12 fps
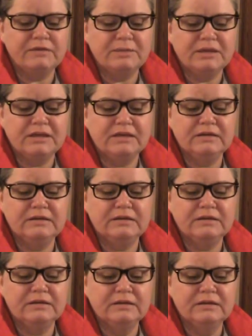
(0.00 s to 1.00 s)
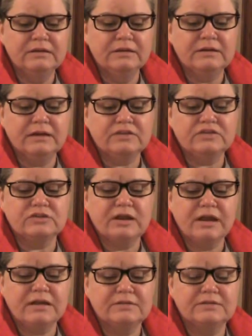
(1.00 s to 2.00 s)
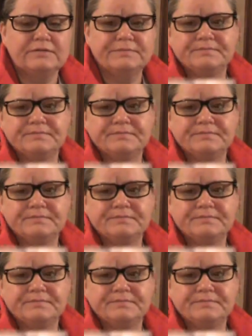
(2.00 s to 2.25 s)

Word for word: bean extract.